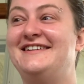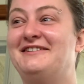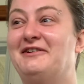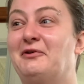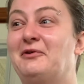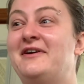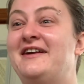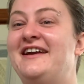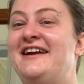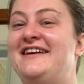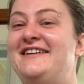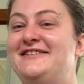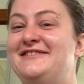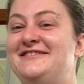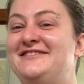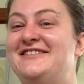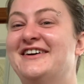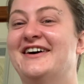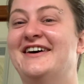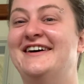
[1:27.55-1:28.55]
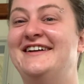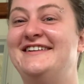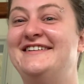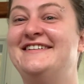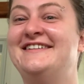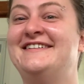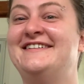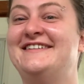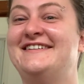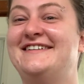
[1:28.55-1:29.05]
Okay, you
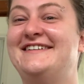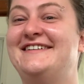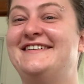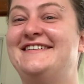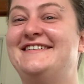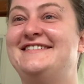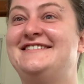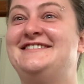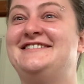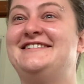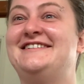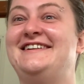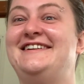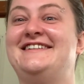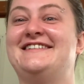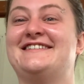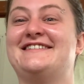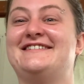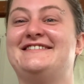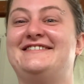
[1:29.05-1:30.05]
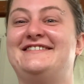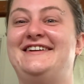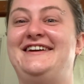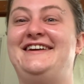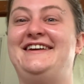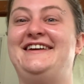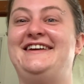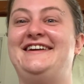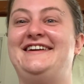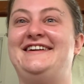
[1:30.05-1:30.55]
done? Jeez
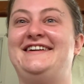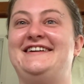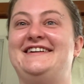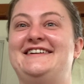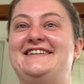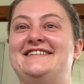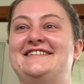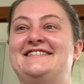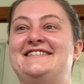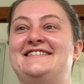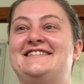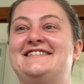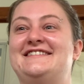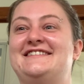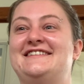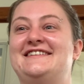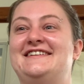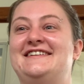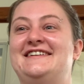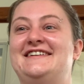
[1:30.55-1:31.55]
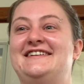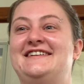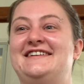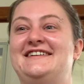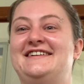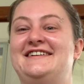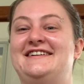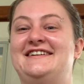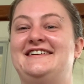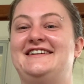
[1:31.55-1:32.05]
Louise.
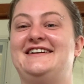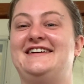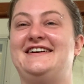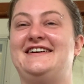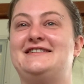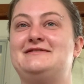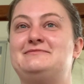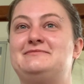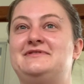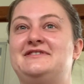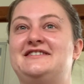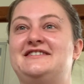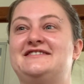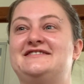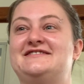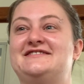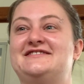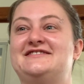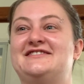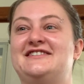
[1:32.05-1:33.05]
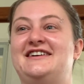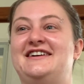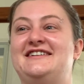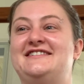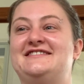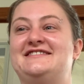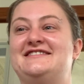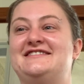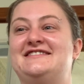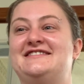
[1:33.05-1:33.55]
And a big
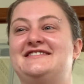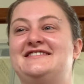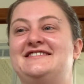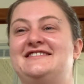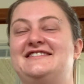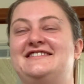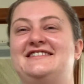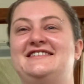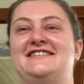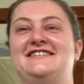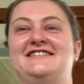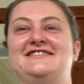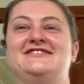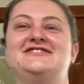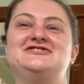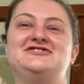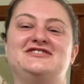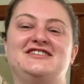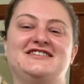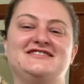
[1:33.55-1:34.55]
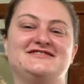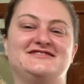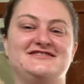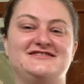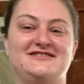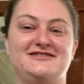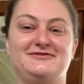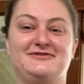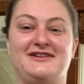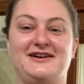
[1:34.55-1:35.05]
stretch. I wish you guys could
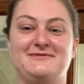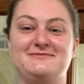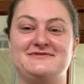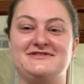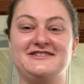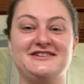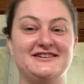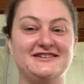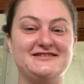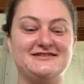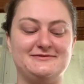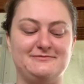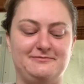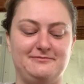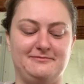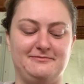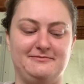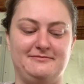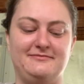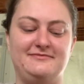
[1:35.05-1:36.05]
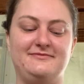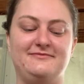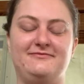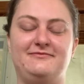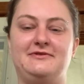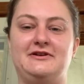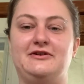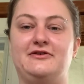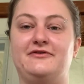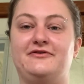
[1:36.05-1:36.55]
see what I'm seeing. It's
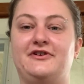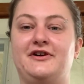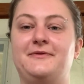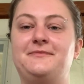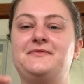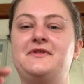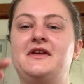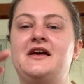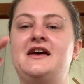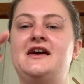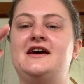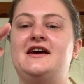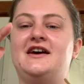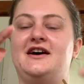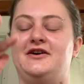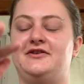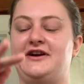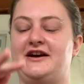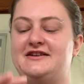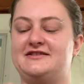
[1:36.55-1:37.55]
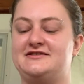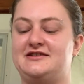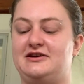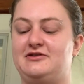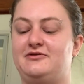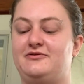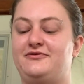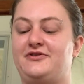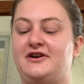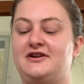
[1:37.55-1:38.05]
beautiful. Okay,
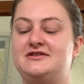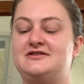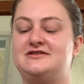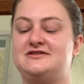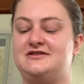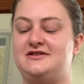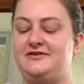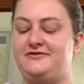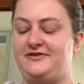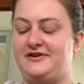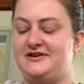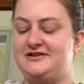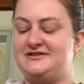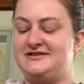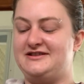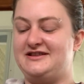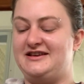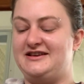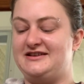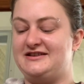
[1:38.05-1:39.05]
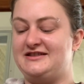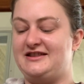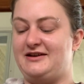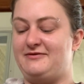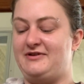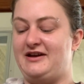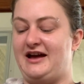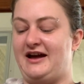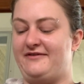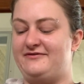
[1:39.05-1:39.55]
so the first thing that
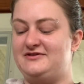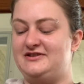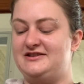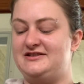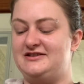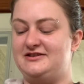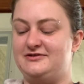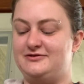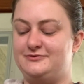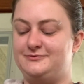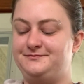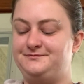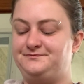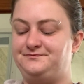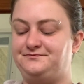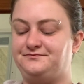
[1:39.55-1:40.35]
we have to do